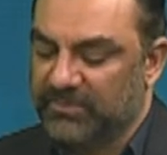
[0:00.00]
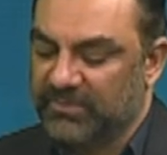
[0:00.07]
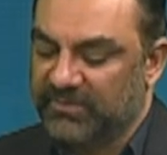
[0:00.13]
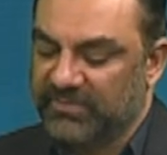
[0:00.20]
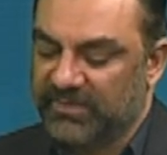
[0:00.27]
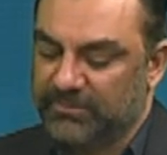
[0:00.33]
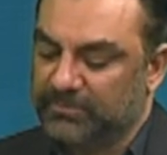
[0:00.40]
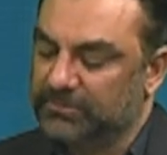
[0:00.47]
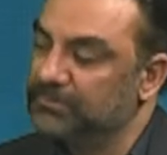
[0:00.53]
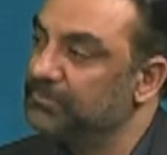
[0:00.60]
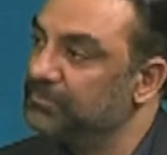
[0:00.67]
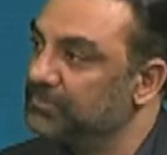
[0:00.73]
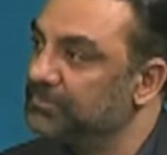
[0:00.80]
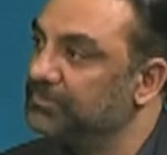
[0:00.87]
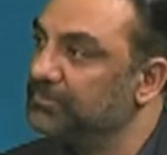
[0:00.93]
Yeah.
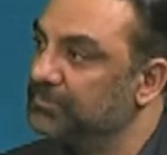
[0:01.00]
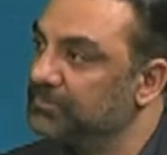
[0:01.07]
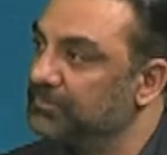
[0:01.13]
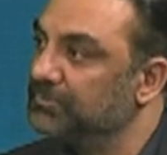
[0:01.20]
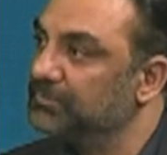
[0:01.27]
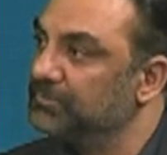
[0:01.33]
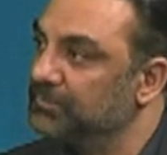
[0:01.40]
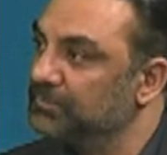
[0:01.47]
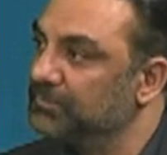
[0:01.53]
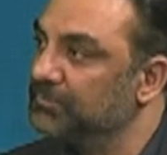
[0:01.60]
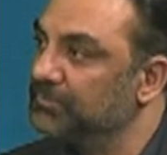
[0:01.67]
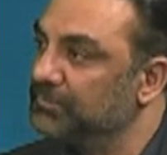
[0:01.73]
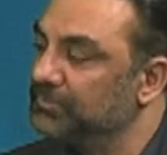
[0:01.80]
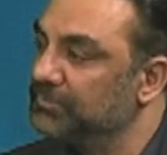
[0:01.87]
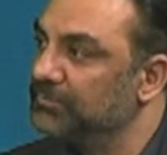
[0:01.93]
So
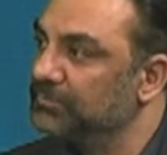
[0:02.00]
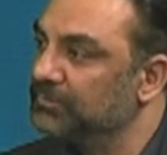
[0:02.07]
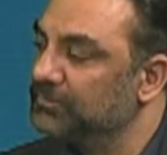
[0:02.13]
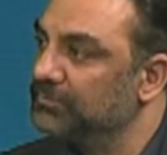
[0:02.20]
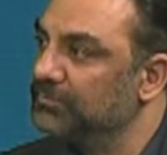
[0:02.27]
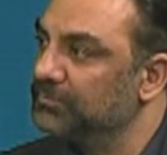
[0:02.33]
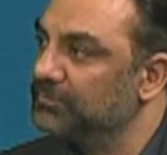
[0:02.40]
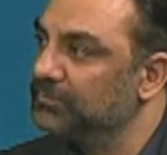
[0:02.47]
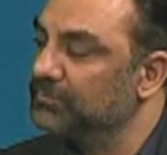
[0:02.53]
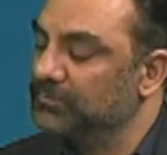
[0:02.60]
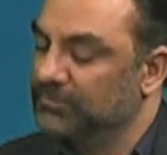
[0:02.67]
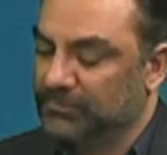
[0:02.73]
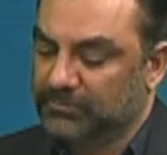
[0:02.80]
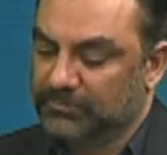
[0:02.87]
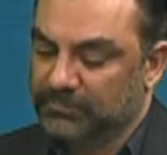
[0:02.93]
urbanized
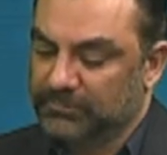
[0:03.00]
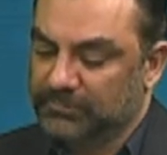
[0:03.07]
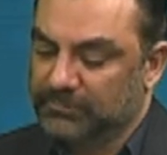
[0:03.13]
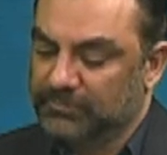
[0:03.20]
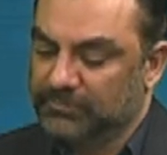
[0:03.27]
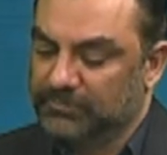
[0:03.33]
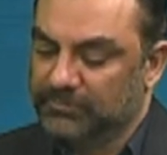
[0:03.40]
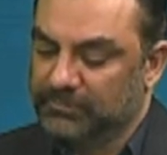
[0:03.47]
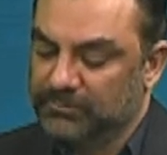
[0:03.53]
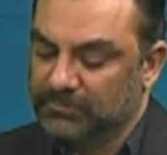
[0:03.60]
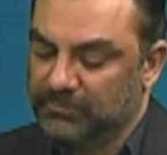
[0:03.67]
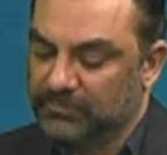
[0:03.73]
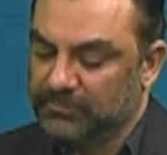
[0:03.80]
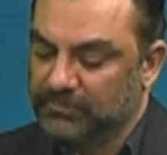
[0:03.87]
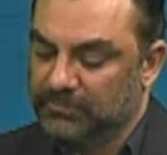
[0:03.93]
Afghanistan is not
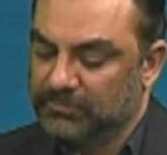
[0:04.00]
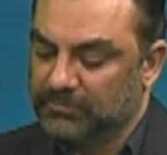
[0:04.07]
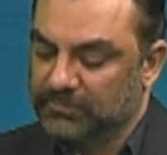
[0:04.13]
Afghanistan.